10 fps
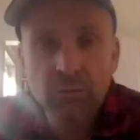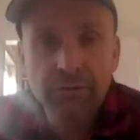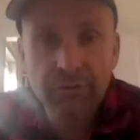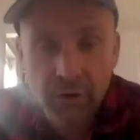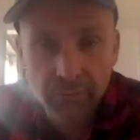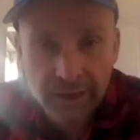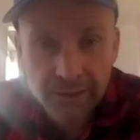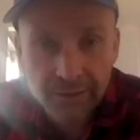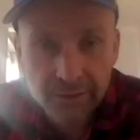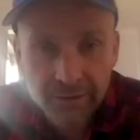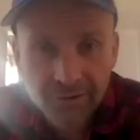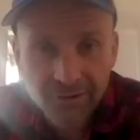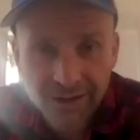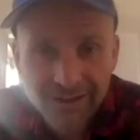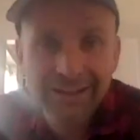more farmland,
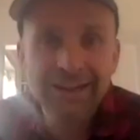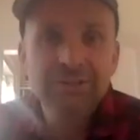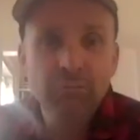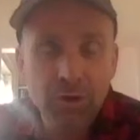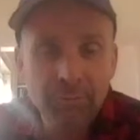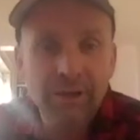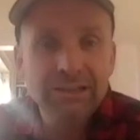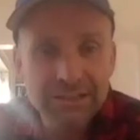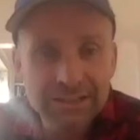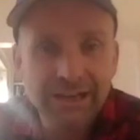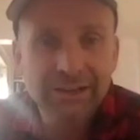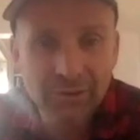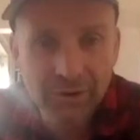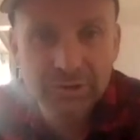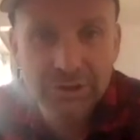right? That's more places I can
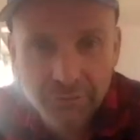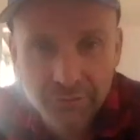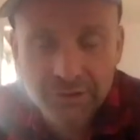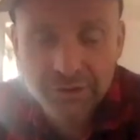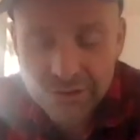grow shellfish